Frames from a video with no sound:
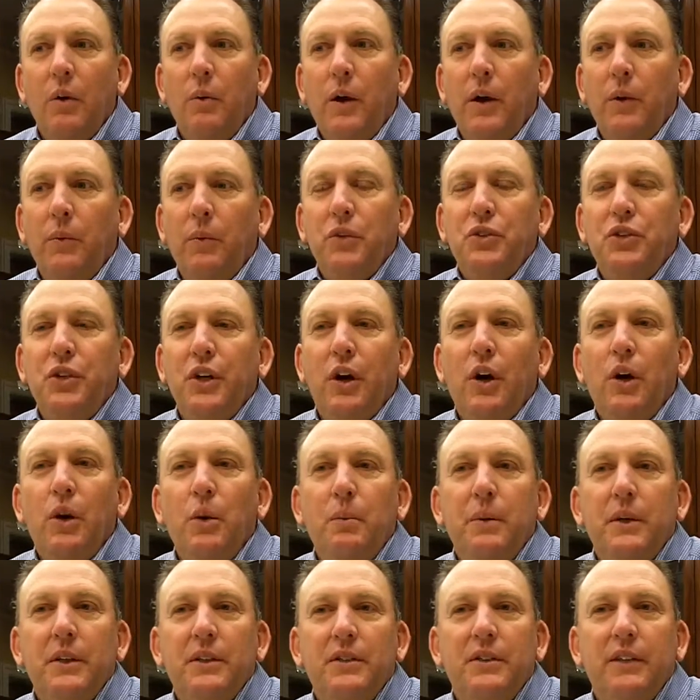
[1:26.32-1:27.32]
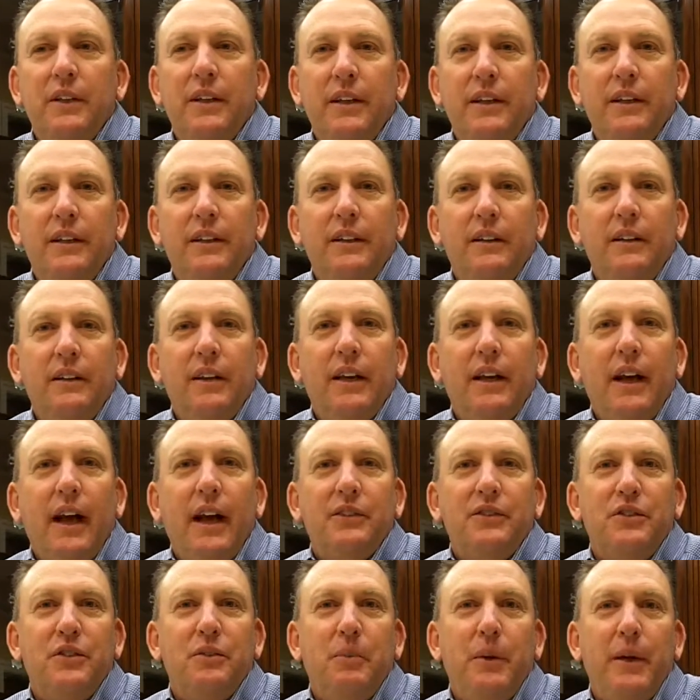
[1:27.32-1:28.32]
Well, what you hope is the, the
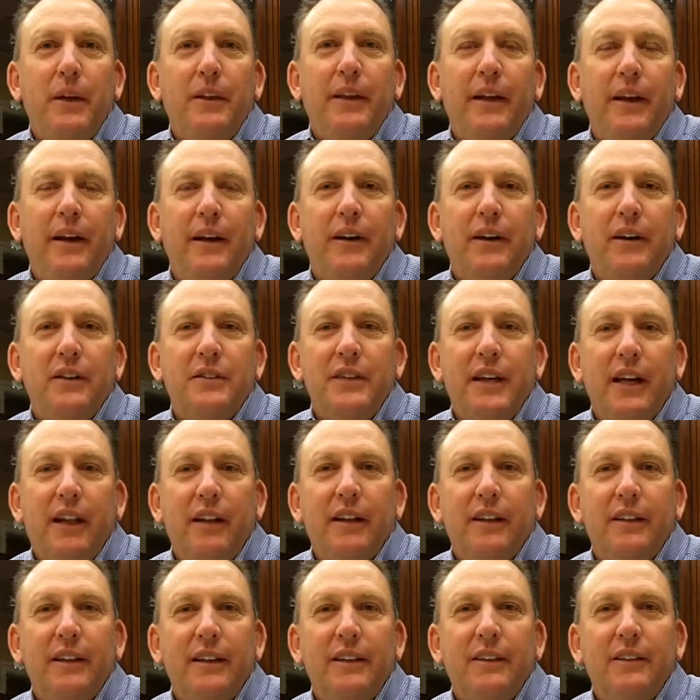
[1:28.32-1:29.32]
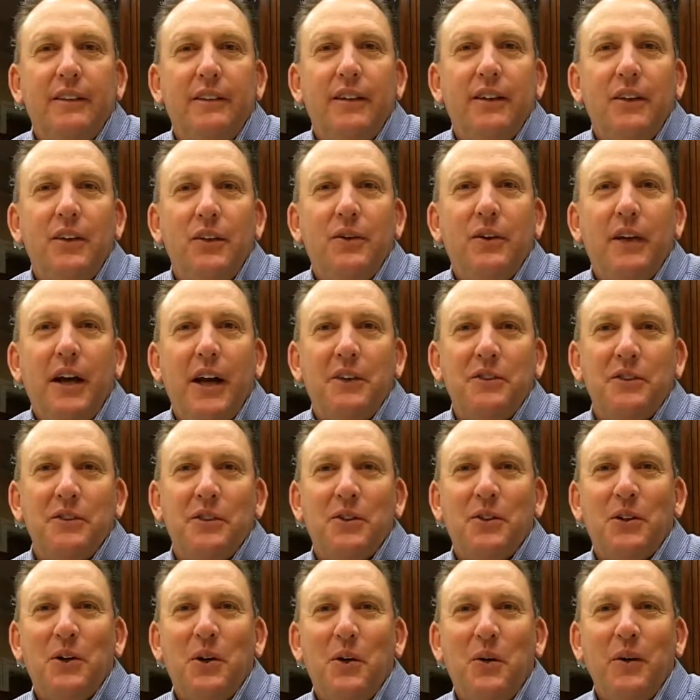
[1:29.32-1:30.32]
guys who've been there are telling the, the new guys
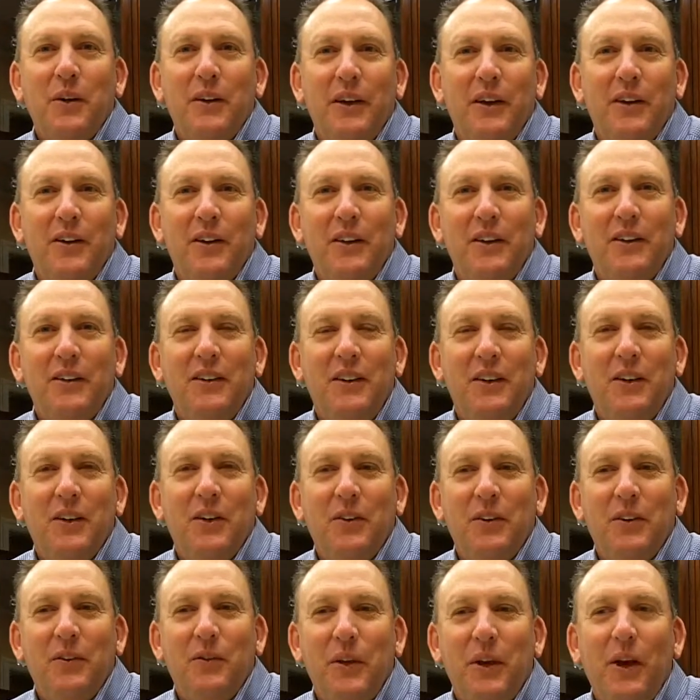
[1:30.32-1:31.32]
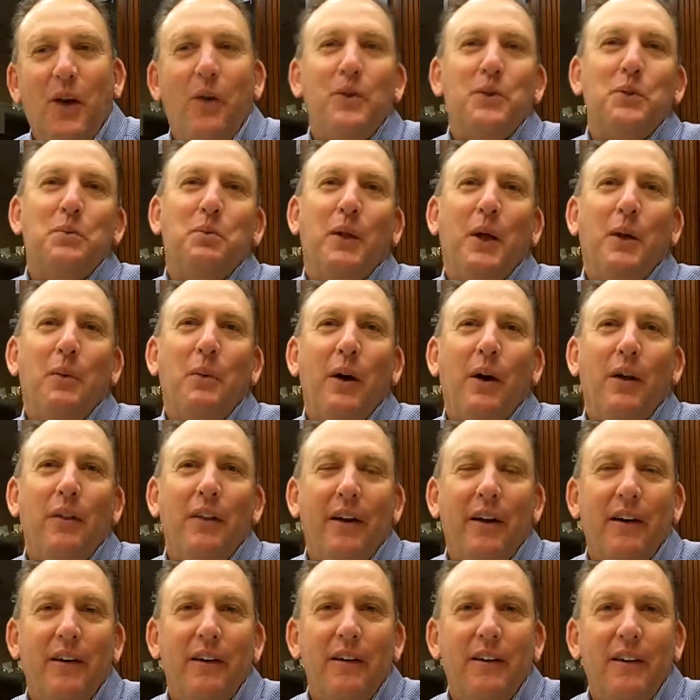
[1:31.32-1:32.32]
that are going there that, you know, that we always play well
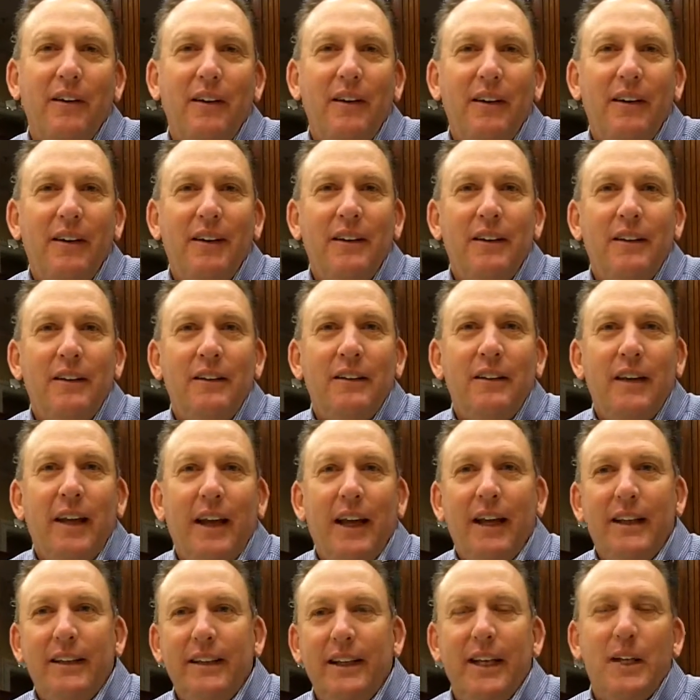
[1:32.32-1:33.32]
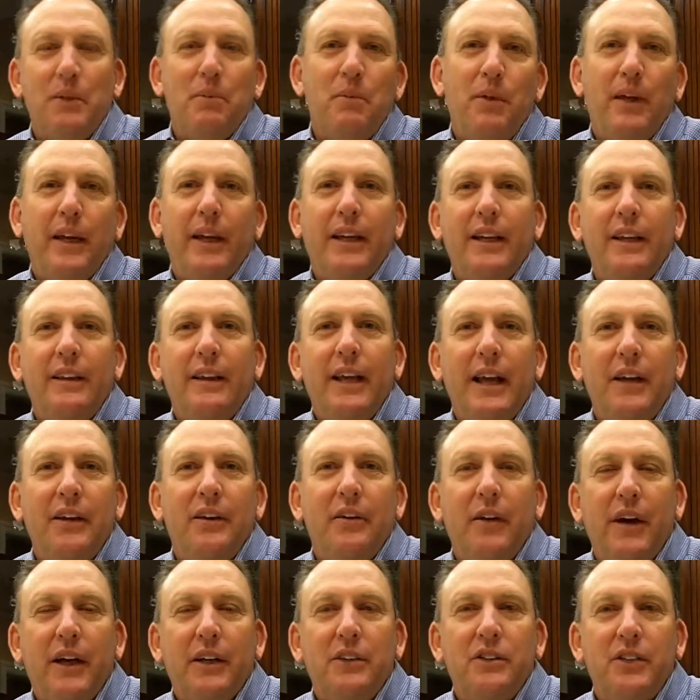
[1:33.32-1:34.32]
there and get them thinking in that
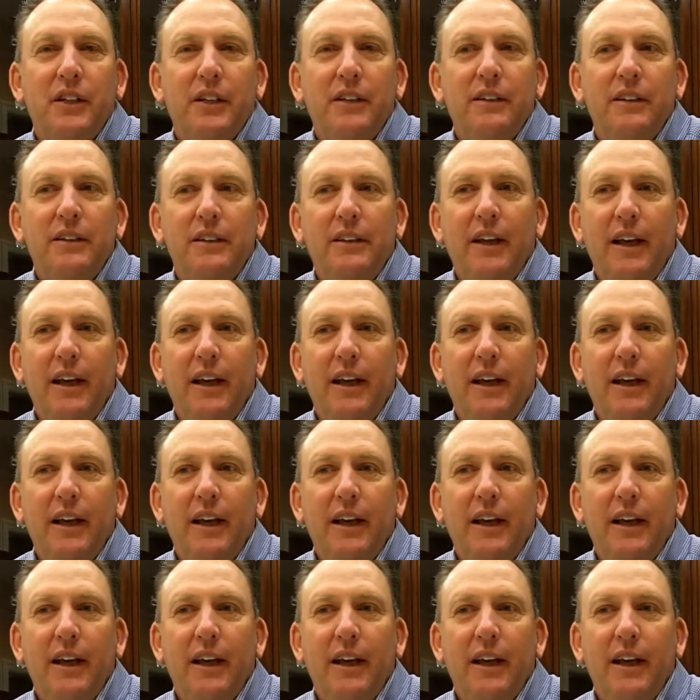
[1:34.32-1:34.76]
direction.